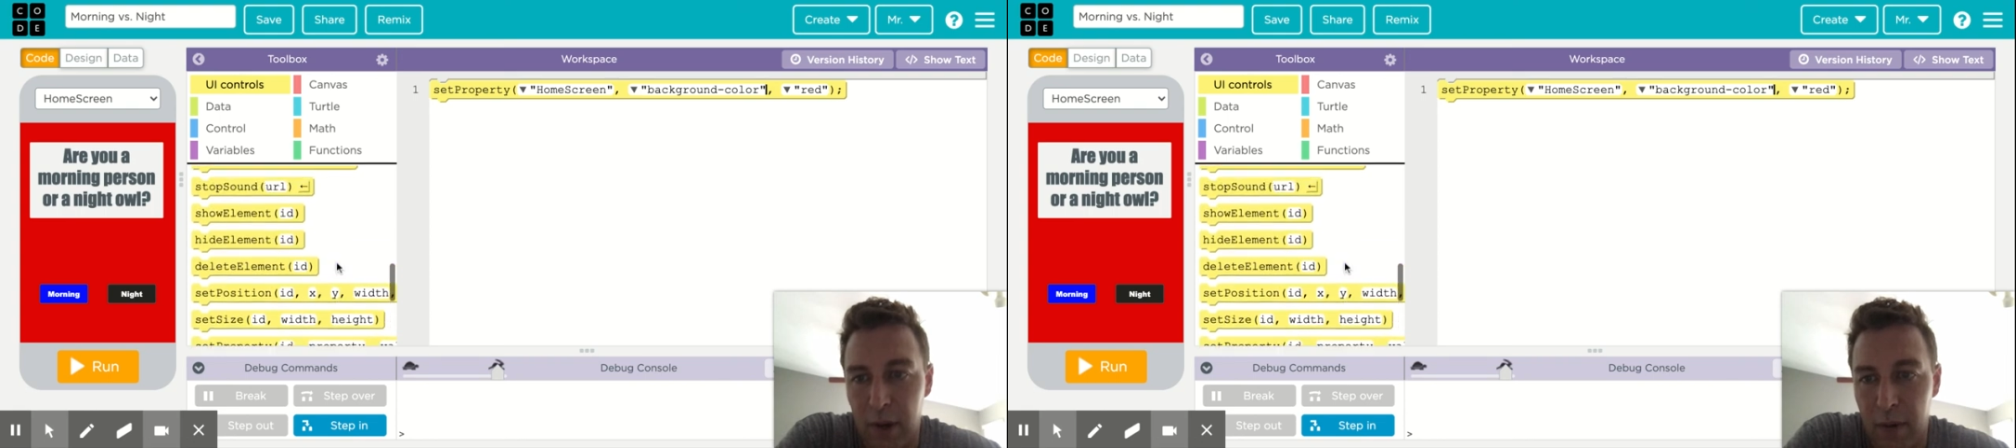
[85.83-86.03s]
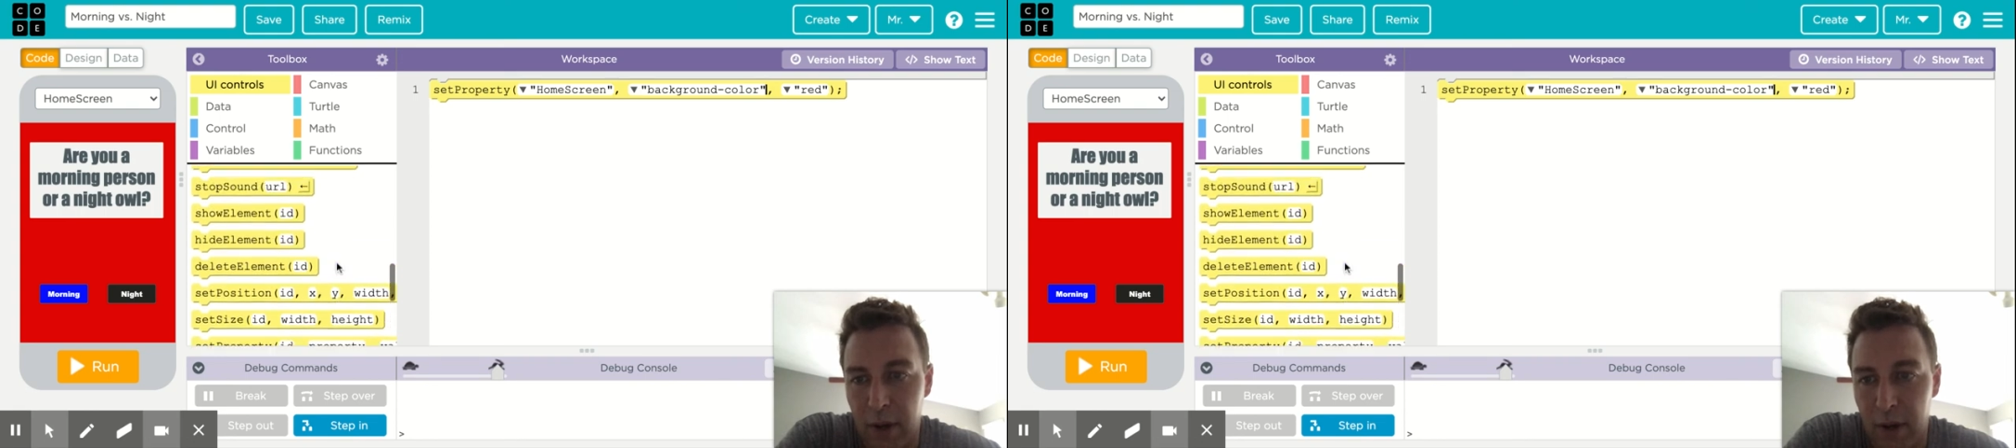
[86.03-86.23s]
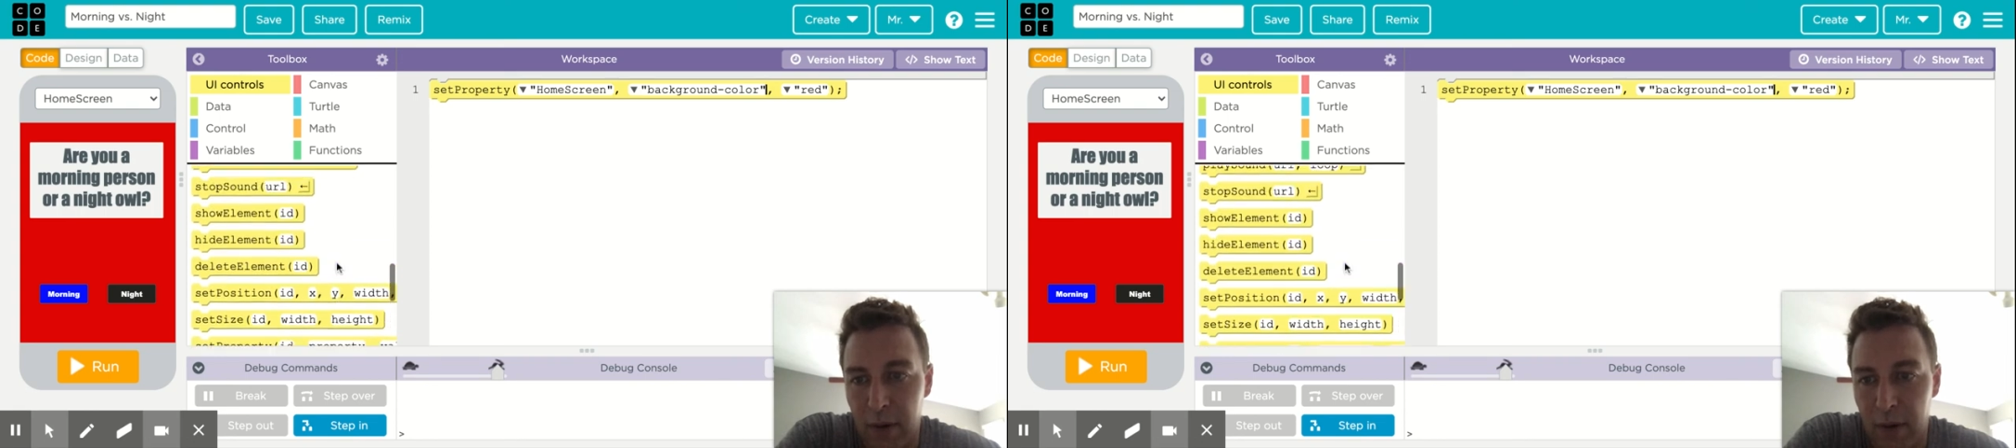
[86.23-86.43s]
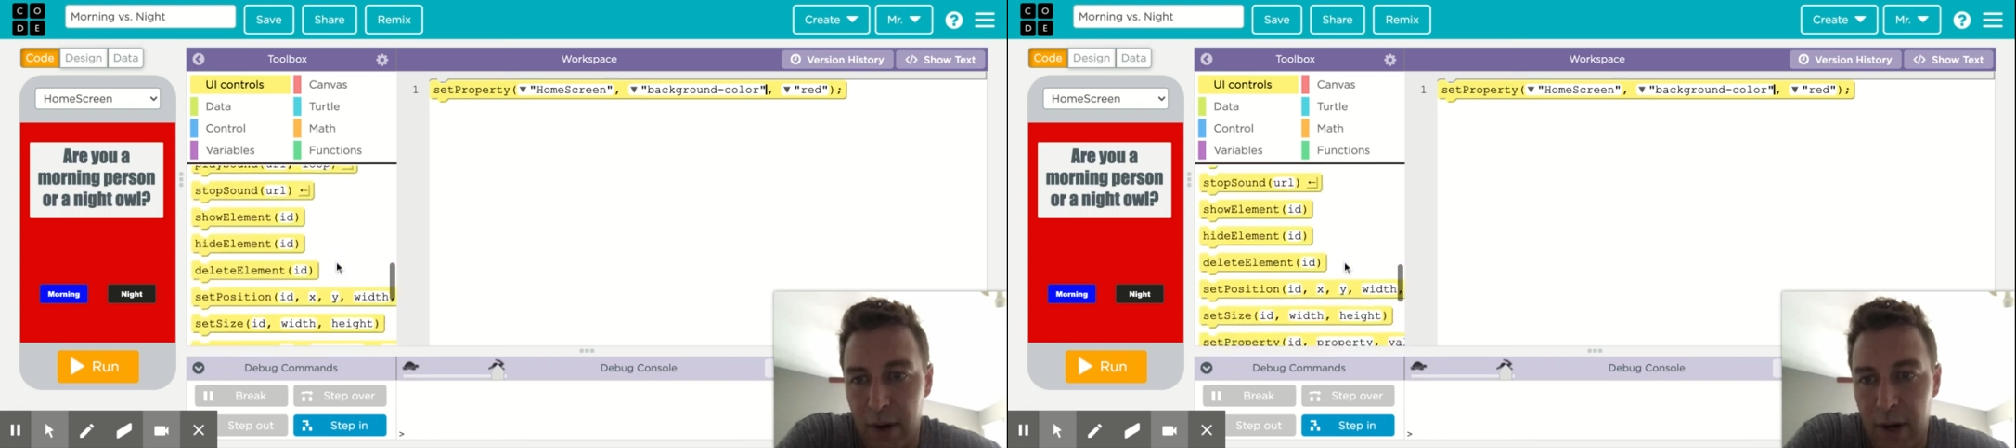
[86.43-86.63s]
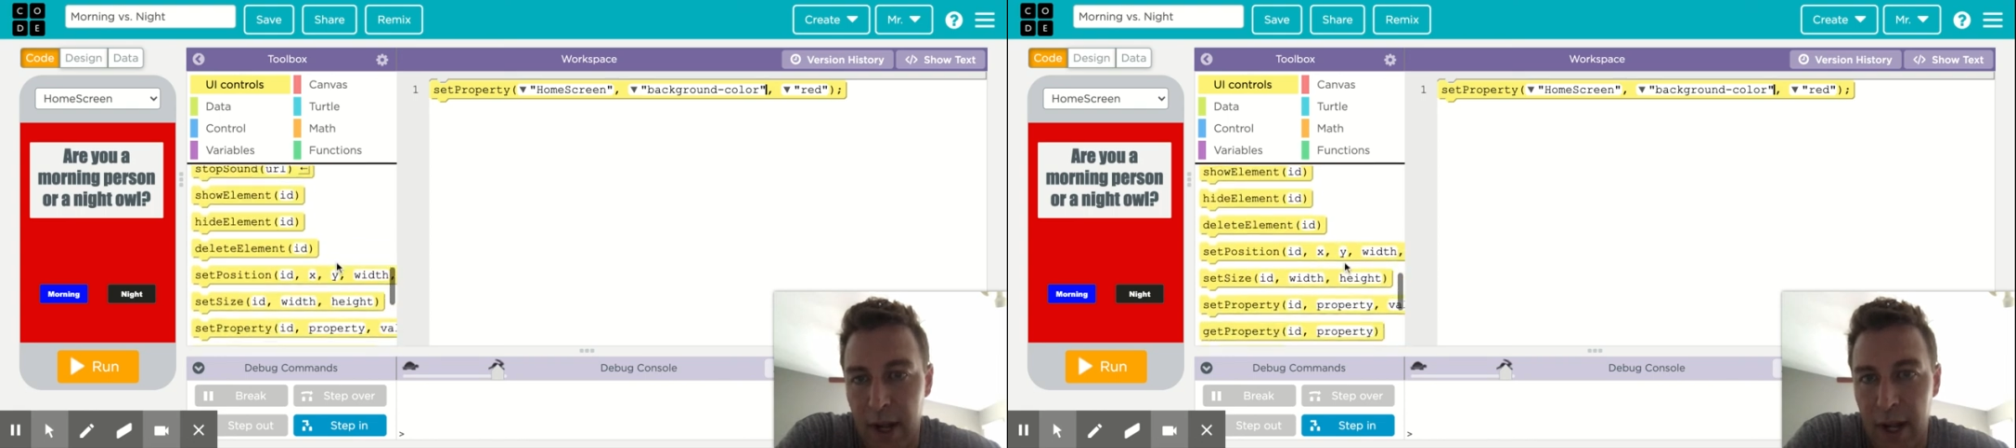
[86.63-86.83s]
I want to
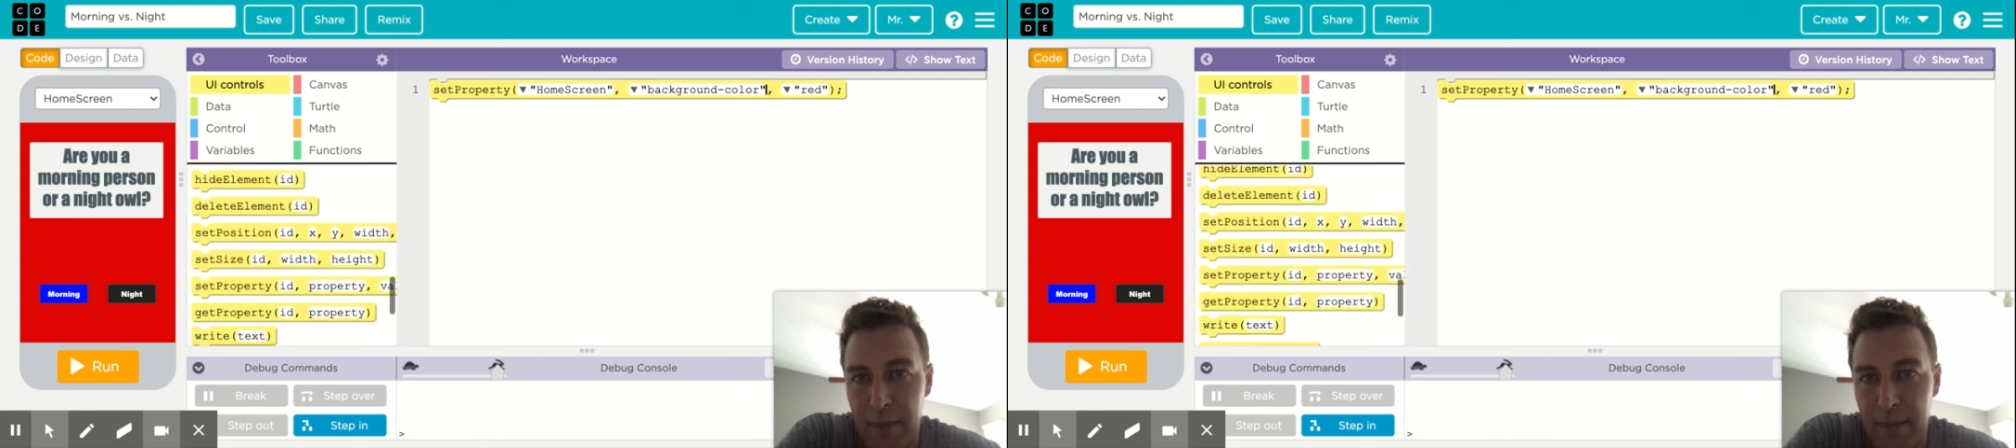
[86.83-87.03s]
grab